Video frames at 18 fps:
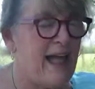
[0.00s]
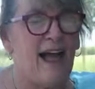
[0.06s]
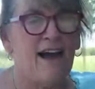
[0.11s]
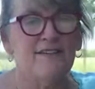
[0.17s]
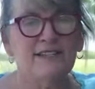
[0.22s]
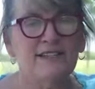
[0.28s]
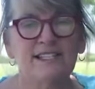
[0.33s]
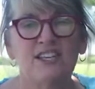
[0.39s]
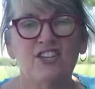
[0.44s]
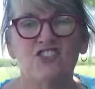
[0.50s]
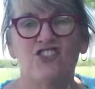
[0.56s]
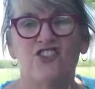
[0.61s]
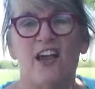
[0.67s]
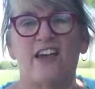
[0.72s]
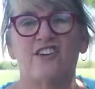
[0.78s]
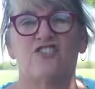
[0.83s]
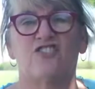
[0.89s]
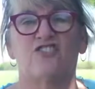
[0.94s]
have a
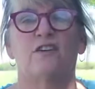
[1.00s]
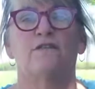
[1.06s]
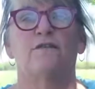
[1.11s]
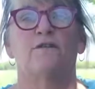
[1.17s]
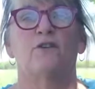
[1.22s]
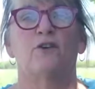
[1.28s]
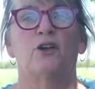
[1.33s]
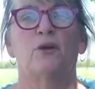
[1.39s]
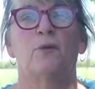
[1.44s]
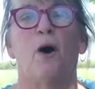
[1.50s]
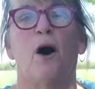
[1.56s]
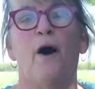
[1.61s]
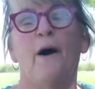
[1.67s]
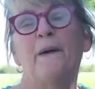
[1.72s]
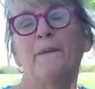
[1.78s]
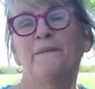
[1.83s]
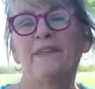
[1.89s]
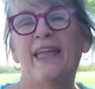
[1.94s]
suggestion for you
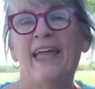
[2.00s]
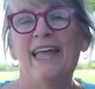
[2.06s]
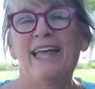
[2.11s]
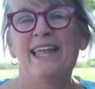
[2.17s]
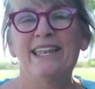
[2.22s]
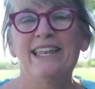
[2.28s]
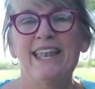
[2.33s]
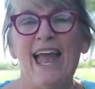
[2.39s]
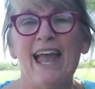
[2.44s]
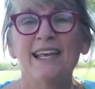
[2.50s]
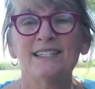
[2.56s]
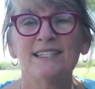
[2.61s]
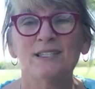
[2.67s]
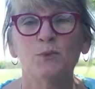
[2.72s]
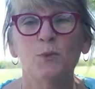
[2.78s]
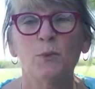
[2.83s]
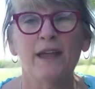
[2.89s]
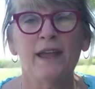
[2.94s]
all.
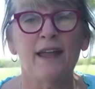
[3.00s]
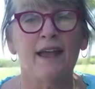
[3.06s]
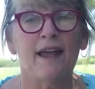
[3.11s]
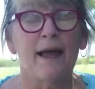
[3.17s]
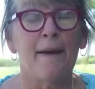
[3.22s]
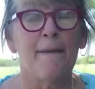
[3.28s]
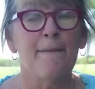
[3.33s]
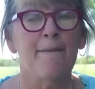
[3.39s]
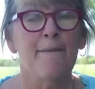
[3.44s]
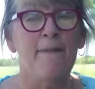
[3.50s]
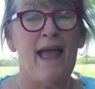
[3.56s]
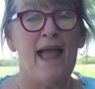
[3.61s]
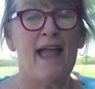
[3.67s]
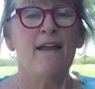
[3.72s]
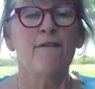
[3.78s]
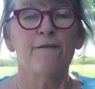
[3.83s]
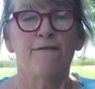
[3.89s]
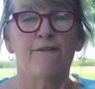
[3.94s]
Next week,
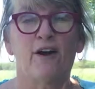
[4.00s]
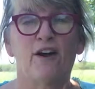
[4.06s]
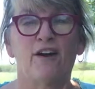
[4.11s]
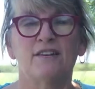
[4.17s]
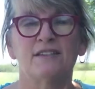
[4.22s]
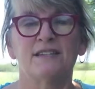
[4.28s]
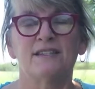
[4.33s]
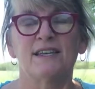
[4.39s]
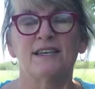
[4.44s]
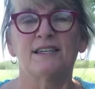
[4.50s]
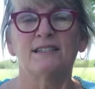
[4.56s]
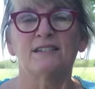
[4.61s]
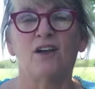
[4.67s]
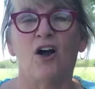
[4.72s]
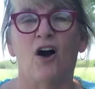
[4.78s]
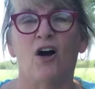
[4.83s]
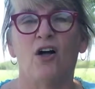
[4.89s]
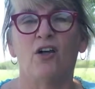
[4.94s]
May 1st, is
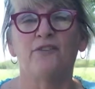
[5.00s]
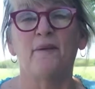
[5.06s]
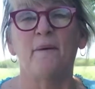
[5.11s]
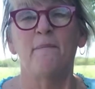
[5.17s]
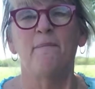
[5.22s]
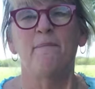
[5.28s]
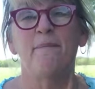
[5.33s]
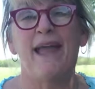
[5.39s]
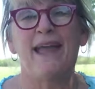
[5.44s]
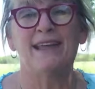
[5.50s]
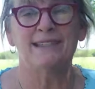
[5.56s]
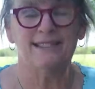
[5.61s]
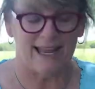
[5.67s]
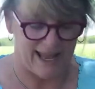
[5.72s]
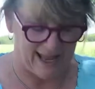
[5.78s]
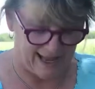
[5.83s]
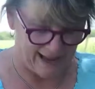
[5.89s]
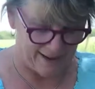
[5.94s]
called May
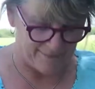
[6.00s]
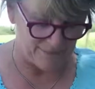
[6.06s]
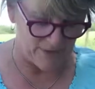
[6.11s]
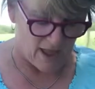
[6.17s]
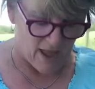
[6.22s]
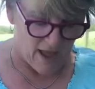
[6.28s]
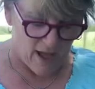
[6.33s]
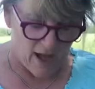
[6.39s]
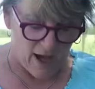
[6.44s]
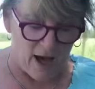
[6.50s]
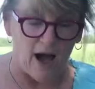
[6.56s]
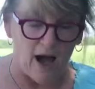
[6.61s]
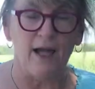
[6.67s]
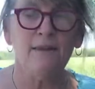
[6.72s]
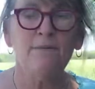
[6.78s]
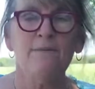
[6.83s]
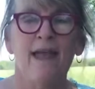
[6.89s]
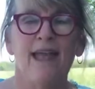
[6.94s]
Day.
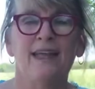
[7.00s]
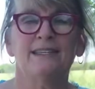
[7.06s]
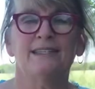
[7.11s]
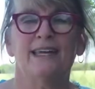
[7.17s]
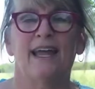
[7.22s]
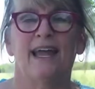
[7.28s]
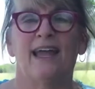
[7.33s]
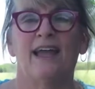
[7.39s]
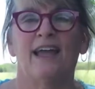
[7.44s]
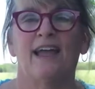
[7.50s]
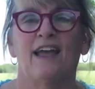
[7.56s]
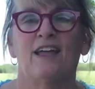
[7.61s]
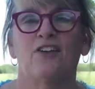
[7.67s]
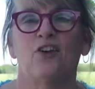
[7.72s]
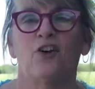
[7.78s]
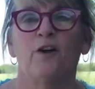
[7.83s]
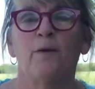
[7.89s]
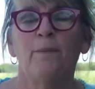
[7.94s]
On May Day, a
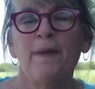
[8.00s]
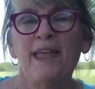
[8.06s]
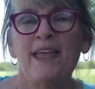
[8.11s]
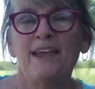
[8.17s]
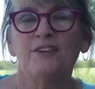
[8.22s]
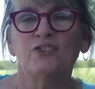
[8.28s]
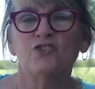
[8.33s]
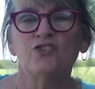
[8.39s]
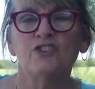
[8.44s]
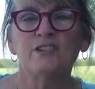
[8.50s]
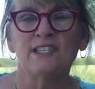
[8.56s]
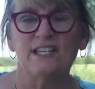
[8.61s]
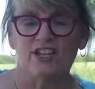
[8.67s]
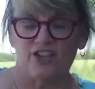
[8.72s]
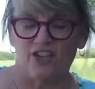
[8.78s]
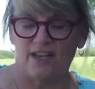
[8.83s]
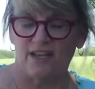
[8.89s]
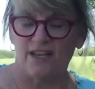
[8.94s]
European
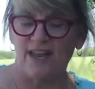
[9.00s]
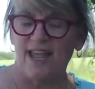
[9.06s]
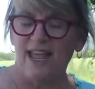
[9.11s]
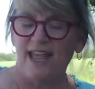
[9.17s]
tradition